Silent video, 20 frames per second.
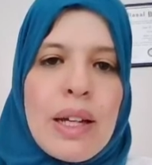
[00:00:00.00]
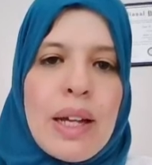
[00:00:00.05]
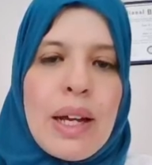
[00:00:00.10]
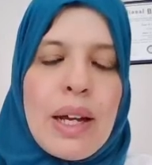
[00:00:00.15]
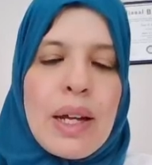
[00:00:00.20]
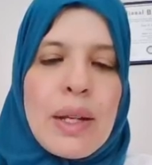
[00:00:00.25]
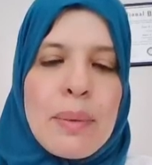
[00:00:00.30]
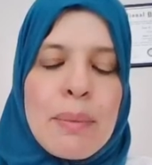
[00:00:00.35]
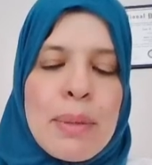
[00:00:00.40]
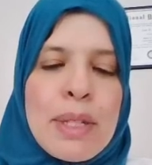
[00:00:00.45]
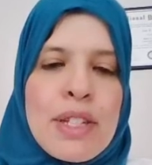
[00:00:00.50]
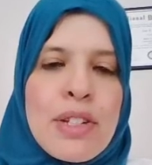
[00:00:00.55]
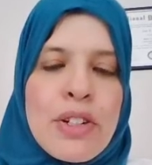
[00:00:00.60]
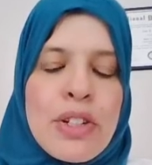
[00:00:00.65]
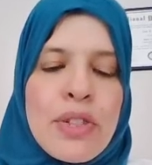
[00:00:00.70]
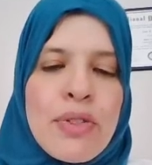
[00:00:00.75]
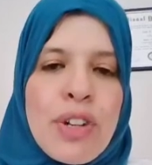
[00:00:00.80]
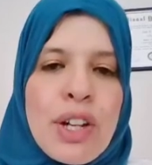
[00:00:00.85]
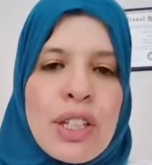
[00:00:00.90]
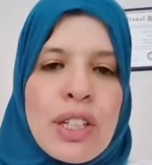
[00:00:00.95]
I'm a
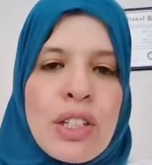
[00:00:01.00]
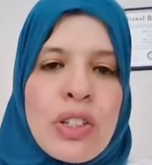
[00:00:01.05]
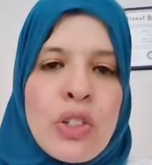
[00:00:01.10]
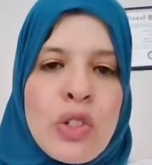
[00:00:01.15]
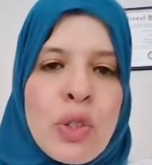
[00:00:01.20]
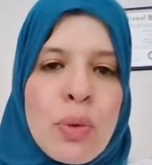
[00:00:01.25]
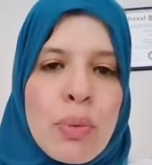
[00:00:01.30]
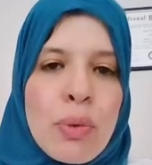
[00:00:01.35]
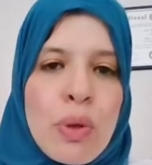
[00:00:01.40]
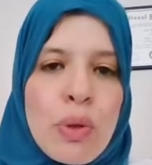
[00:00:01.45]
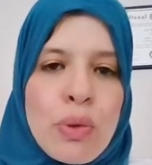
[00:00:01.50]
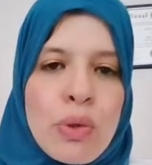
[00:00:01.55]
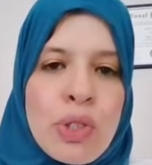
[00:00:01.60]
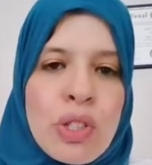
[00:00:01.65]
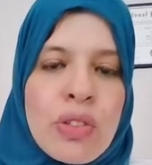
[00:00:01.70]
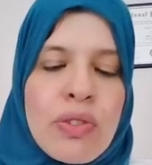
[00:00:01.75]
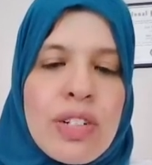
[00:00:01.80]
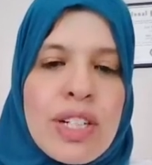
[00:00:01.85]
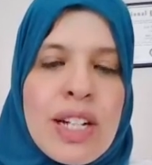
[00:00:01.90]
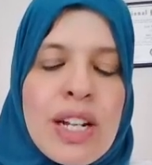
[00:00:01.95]
certified leadership coach,
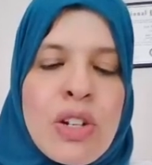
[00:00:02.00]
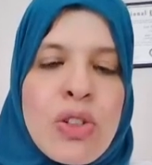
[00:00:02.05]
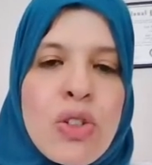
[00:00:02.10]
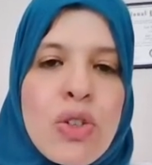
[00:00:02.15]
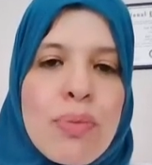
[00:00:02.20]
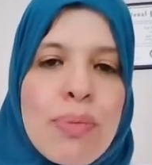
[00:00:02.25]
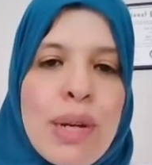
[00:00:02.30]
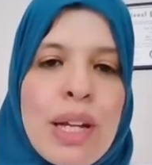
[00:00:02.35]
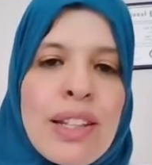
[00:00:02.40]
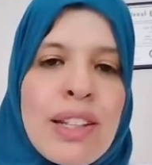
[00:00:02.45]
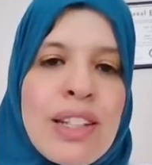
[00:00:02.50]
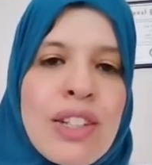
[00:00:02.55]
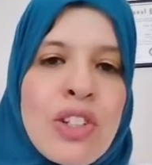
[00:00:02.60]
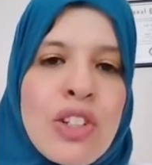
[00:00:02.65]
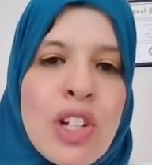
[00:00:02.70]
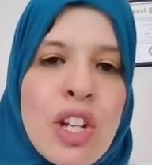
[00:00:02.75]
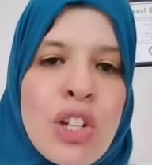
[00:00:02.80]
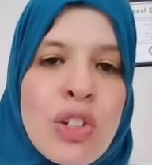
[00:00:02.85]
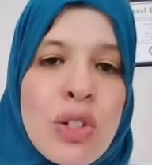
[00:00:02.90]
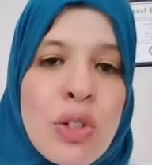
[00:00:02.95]
credentialed by the
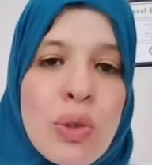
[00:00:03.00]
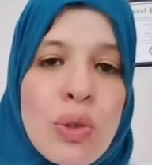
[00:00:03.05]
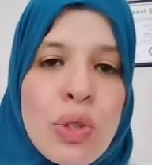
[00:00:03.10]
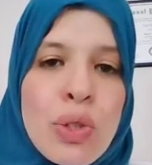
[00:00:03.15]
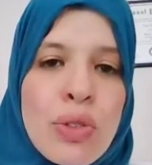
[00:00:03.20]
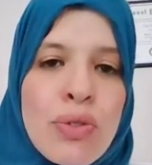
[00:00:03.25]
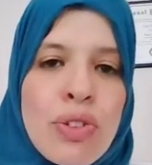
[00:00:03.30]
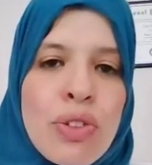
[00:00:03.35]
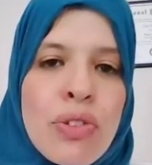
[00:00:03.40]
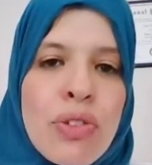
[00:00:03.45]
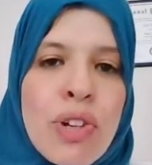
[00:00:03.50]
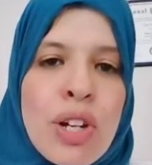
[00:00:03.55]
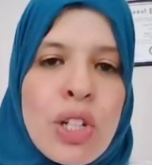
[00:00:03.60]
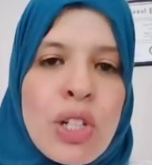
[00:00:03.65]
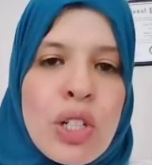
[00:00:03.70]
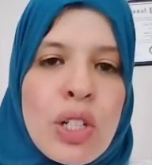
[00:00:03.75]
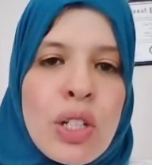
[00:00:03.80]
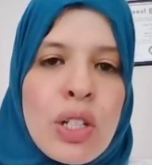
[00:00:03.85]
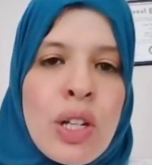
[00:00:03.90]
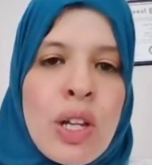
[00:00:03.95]
International Coaching
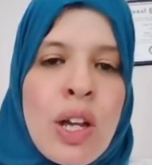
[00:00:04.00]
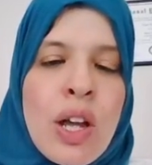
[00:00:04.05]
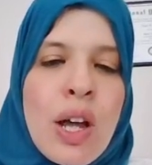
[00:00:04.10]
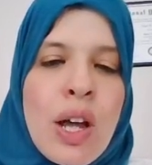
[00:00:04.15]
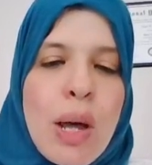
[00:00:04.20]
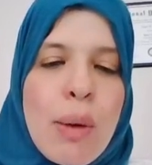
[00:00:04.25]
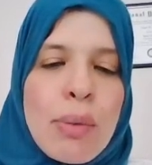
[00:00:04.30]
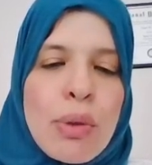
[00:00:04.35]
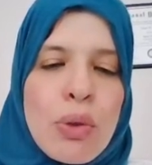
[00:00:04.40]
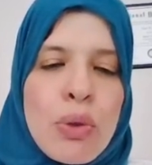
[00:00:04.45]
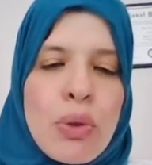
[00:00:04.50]
Federation. I'm an